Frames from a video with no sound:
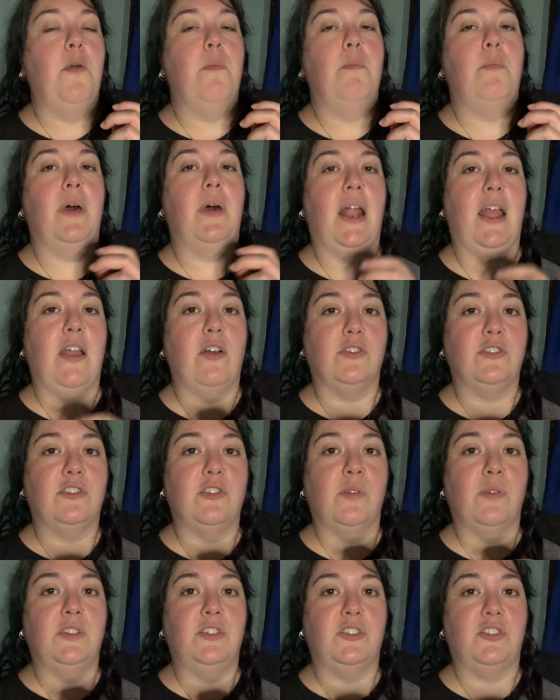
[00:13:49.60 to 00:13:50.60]
But I
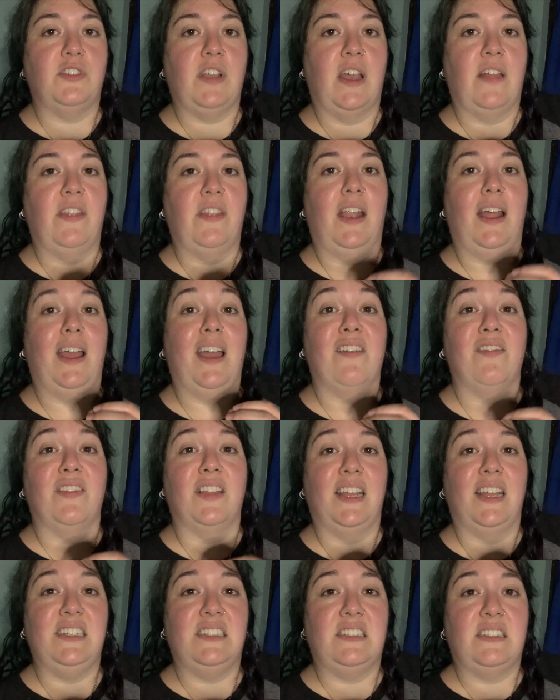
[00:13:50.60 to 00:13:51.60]
also understand that I have
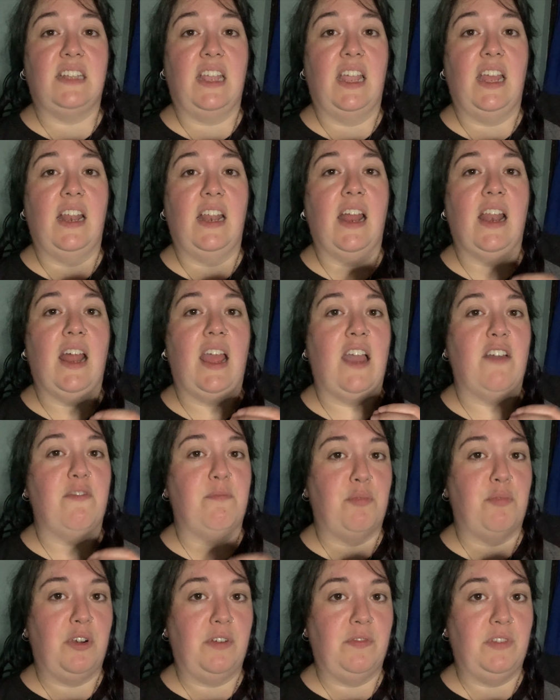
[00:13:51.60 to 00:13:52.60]
light skin and I
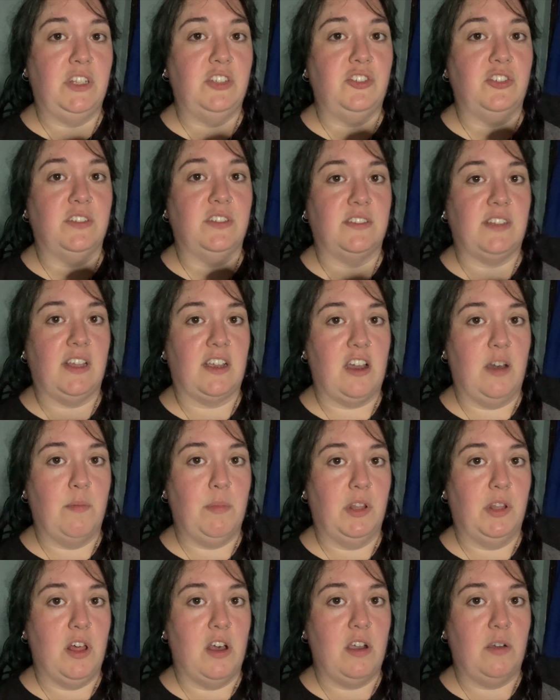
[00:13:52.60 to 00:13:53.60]
have privileges that come
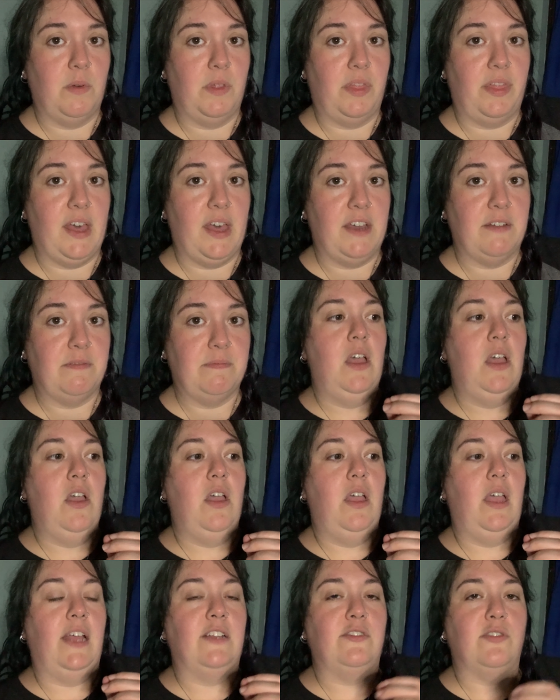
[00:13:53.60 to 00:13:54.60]
along with that.
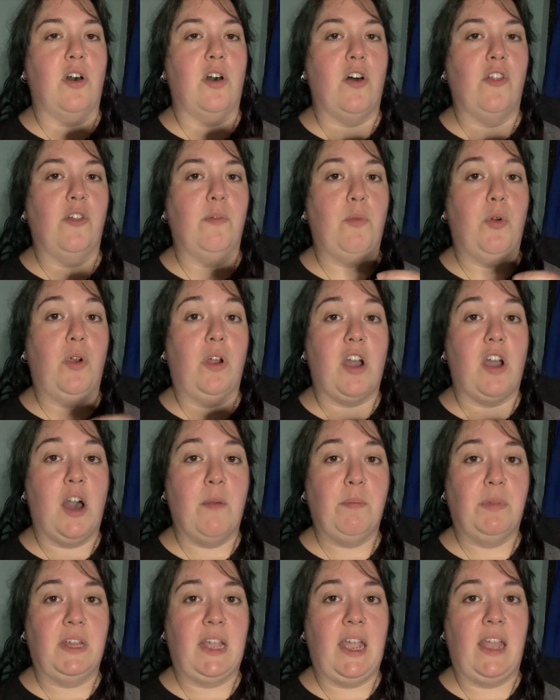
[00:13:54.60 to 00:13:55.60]
It's all the more
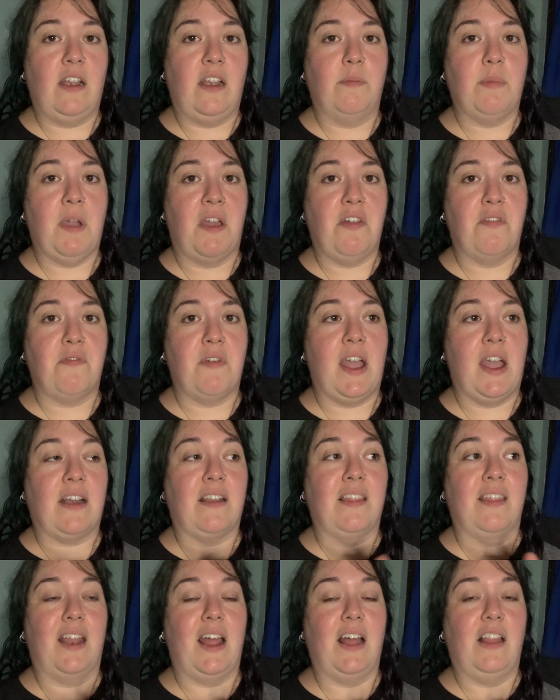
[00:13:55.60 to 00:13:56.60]
complicated by the
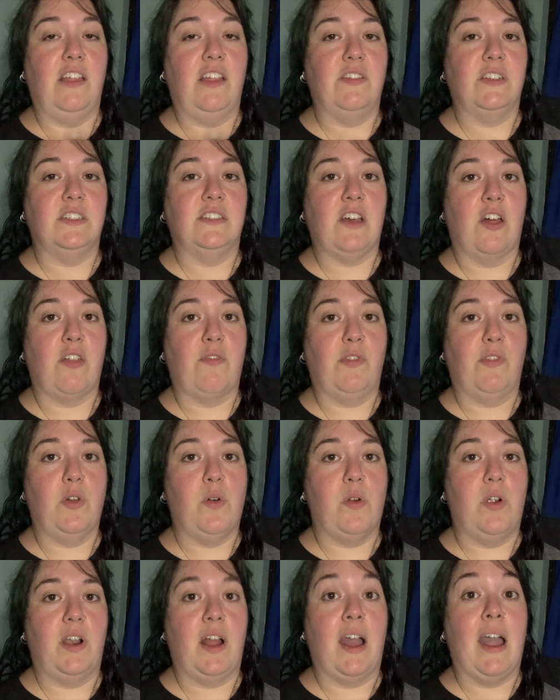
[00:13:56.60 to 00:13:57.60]
fact that I live in South
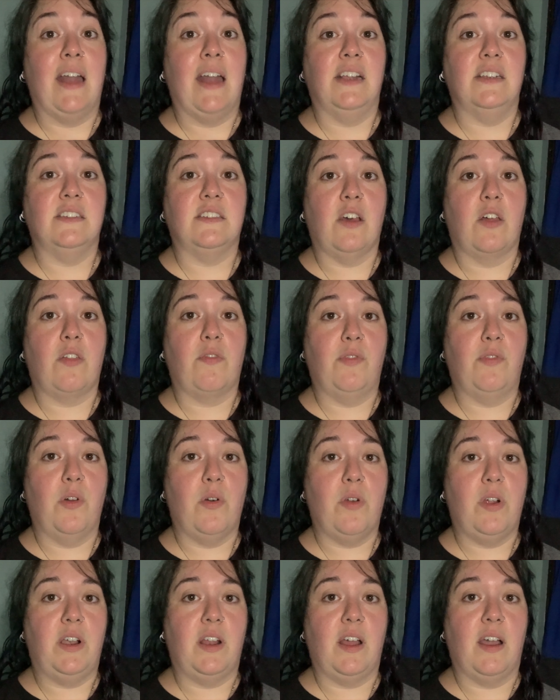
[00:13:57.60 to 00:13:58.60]
Florida, and in South
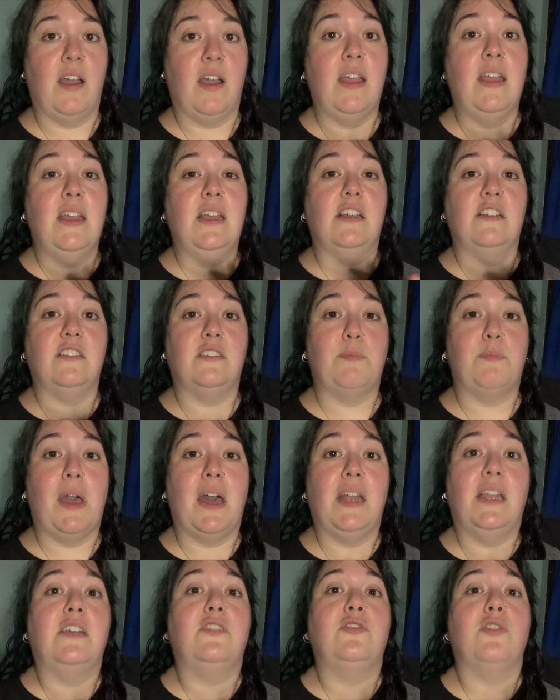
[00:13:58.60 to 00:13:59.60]
Florida,
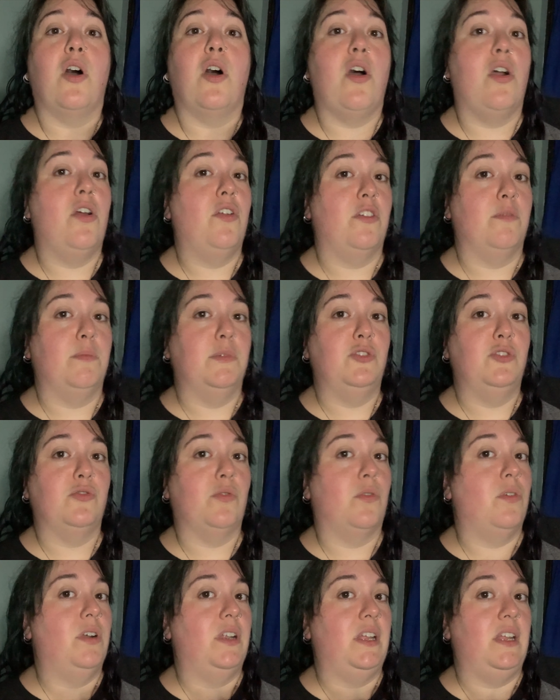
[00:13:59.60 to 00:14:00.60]
Hispanics are the
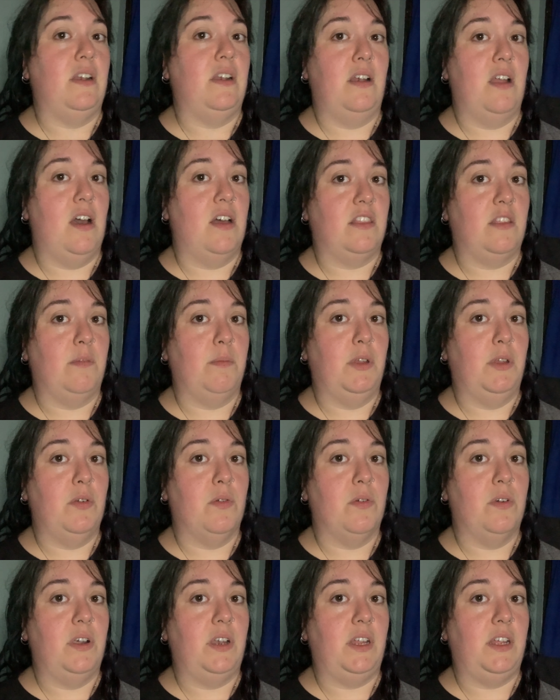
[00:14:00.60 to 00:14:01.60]
majority, not the
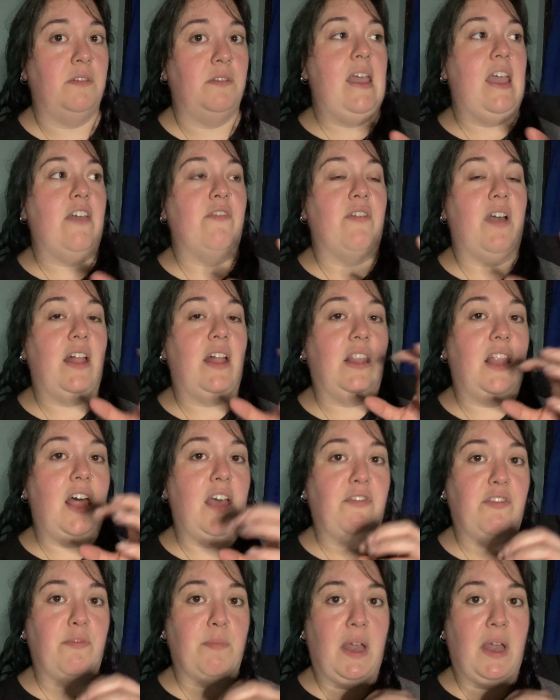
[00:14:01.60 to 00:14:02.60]
minority. If I
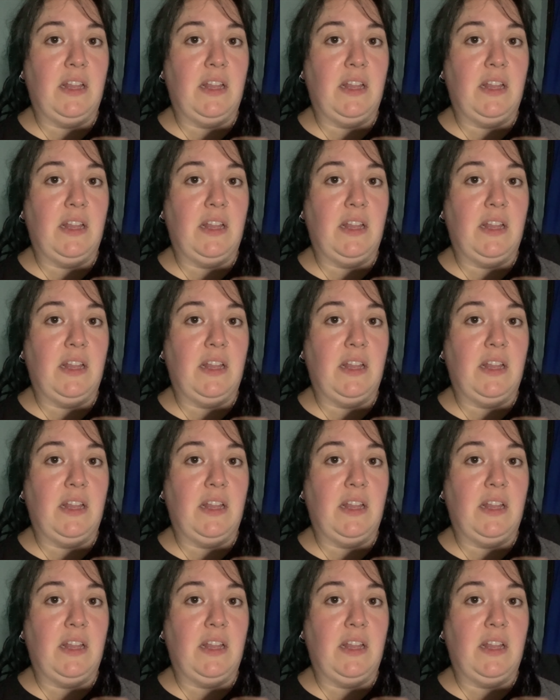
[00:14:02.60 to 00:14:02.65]
left my